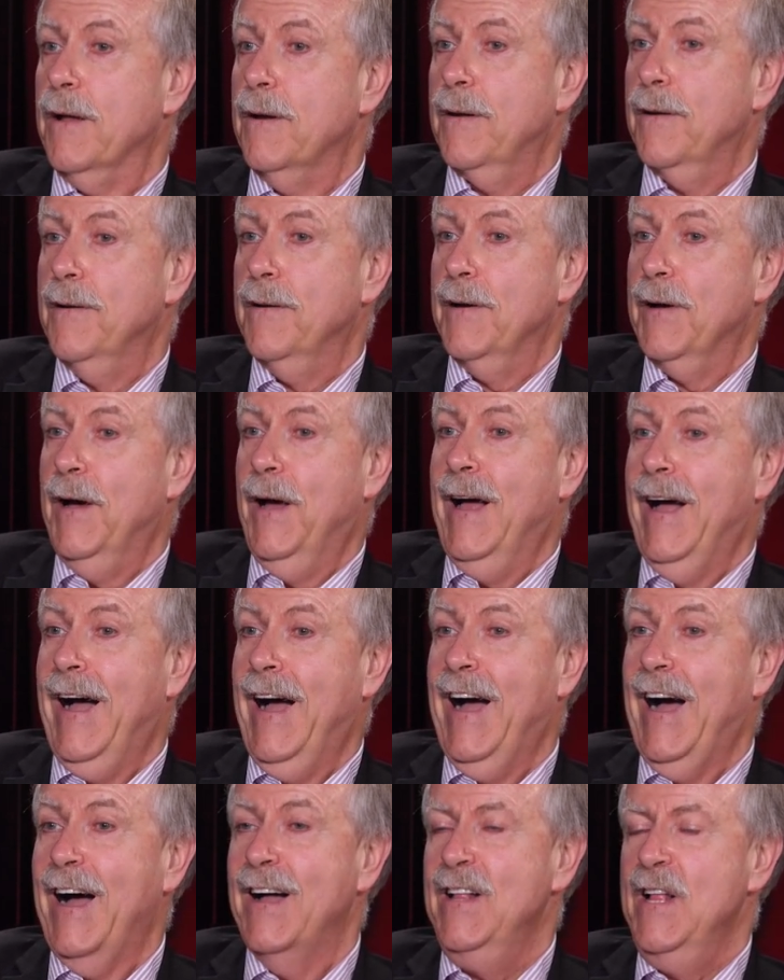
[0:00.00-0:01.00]
it?
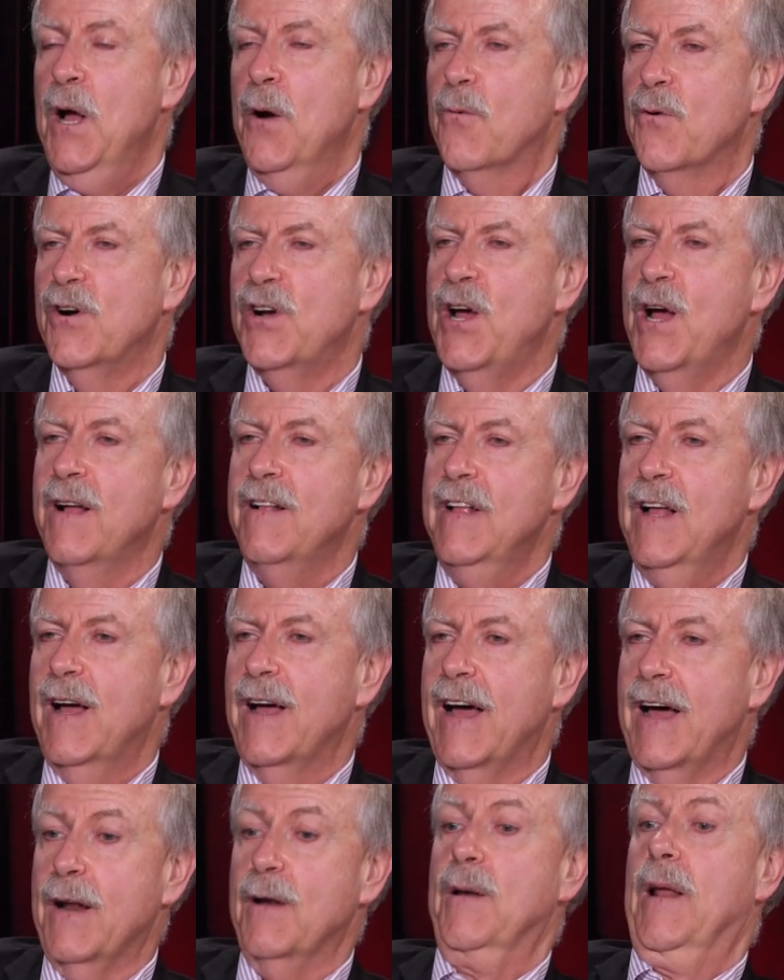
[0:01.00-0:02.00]

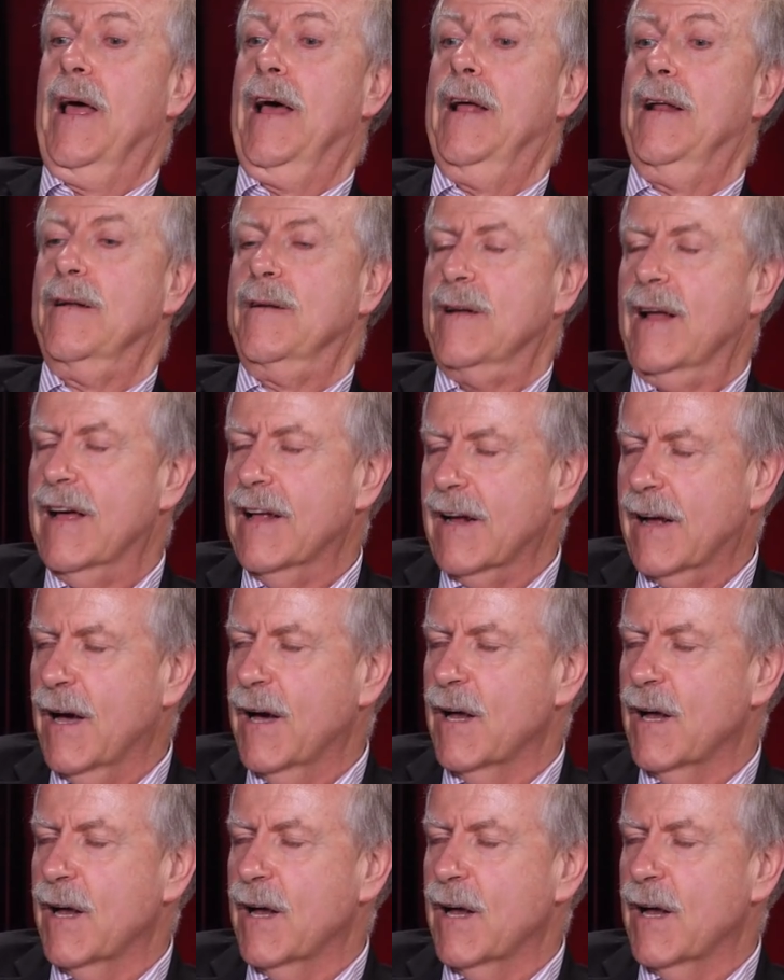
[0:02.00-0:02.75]
and